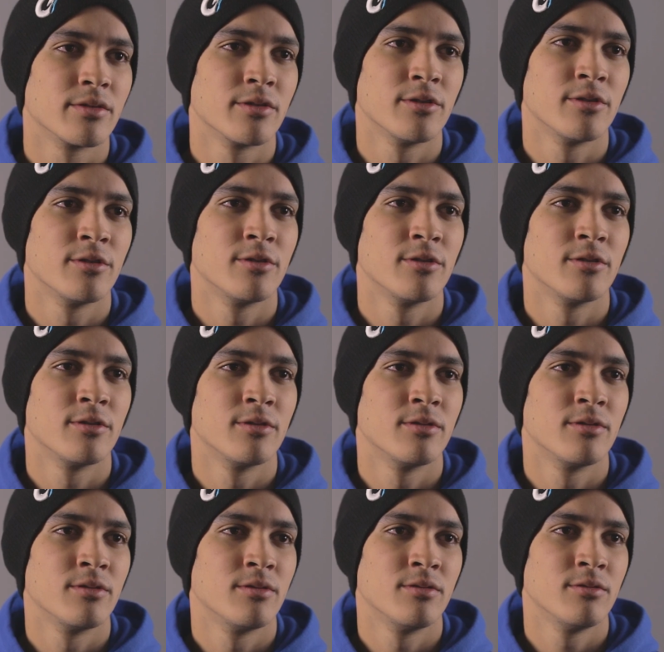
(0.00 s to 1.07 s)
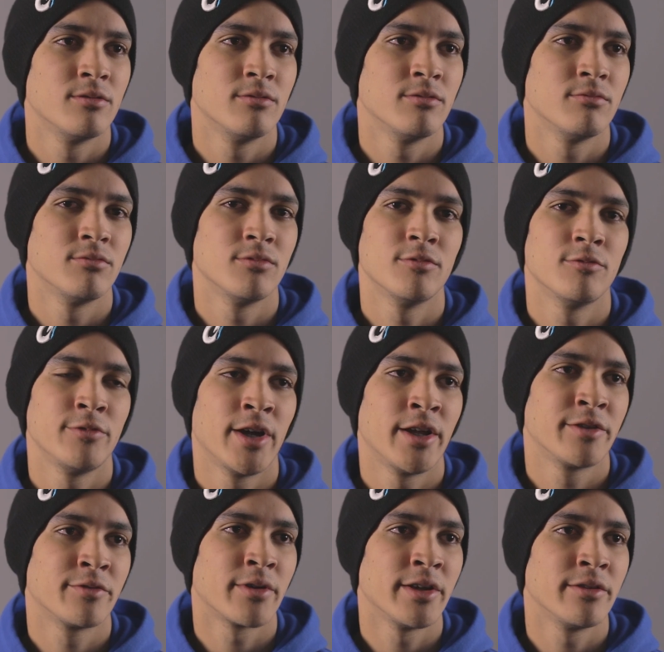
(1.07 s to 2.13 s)
So we are
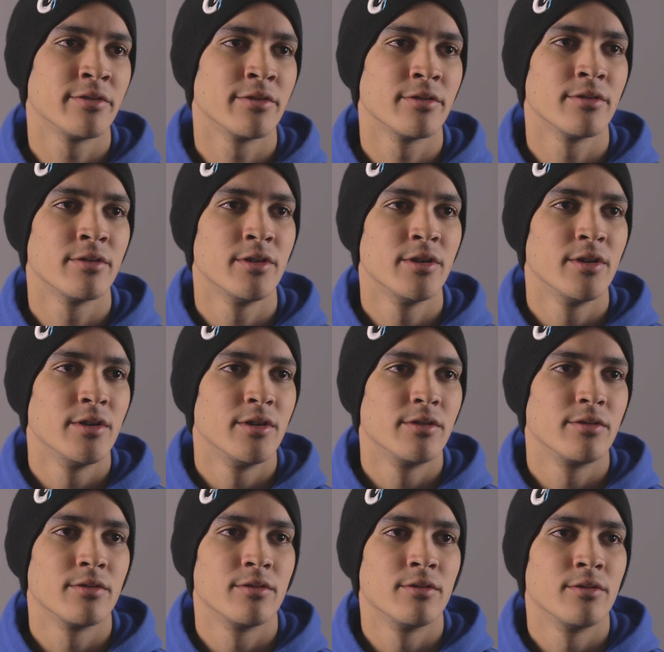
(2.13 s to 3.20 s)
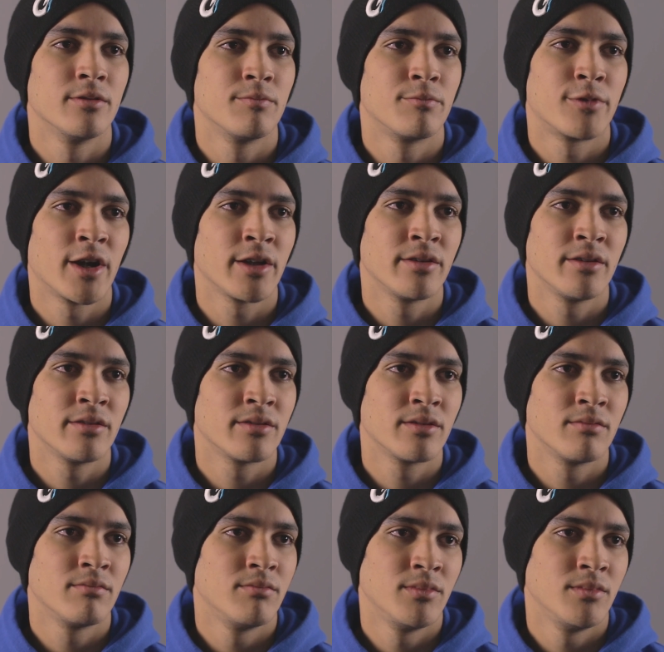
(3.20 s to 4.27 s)
trying to to practice
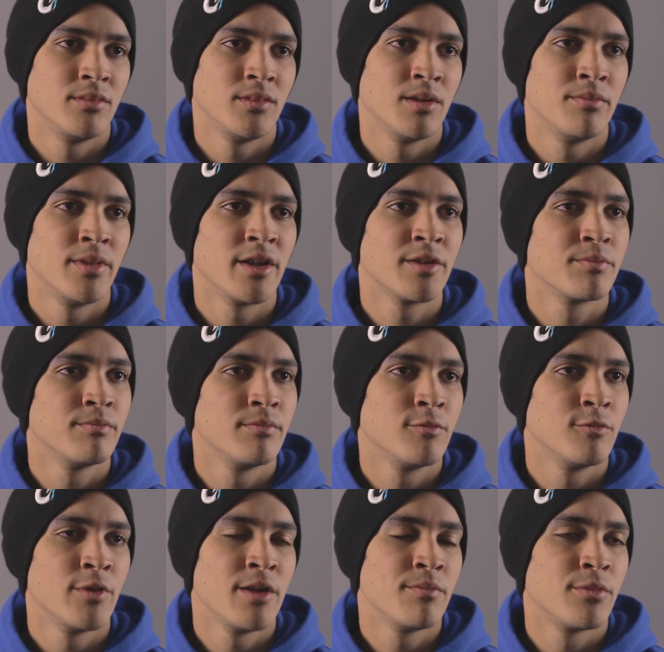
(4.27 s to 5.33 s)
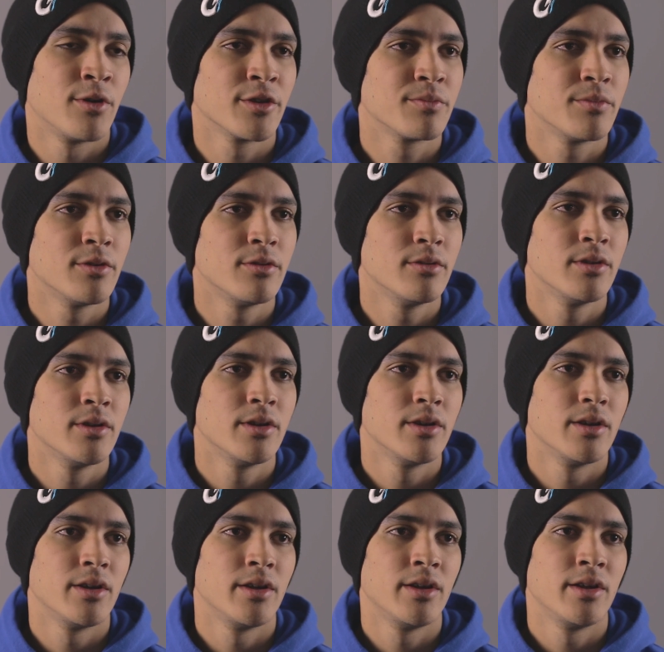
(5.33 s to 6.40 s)
in the best way possible,
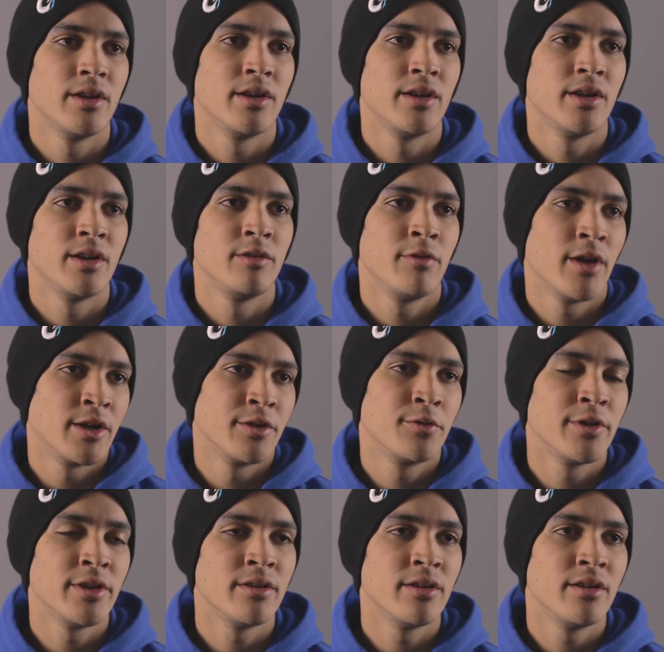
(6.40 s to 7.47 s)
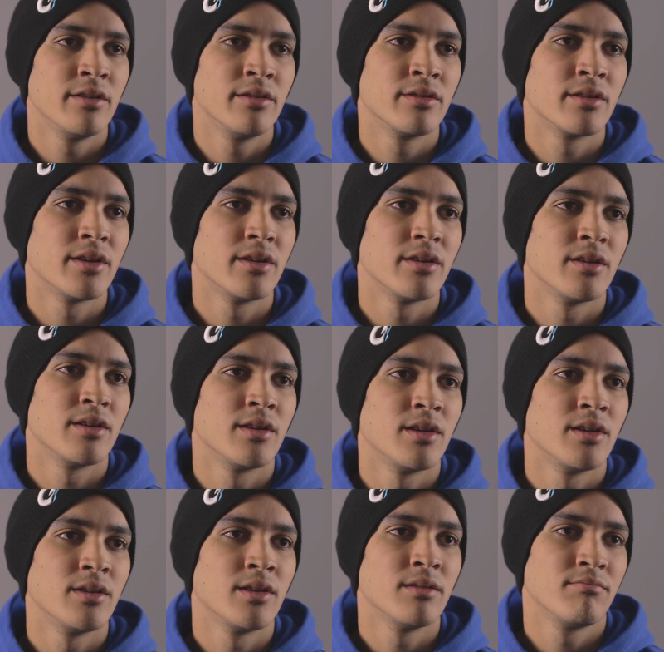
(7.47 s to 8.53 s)
and we are doing this.
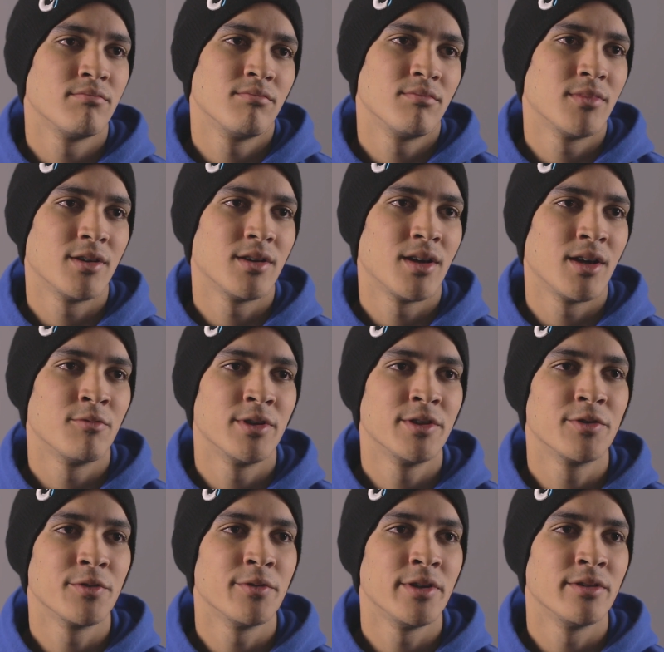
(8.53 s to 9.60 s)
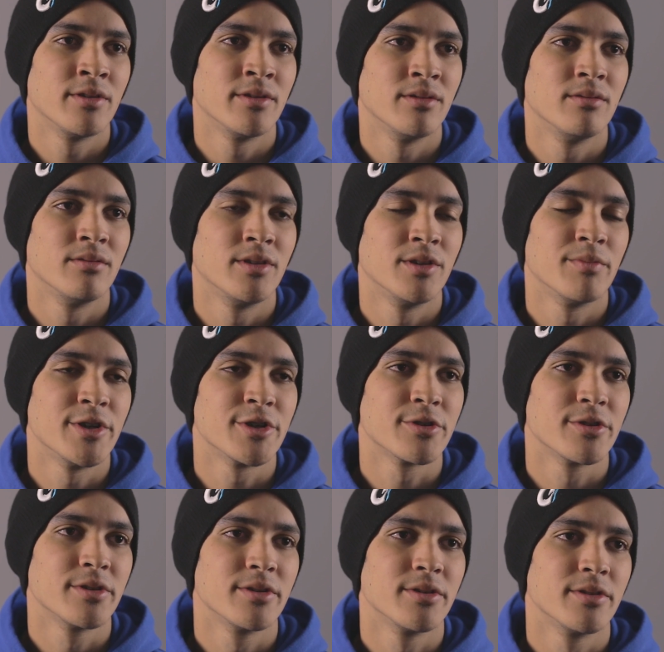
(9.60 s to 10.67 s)
And I want to win this major.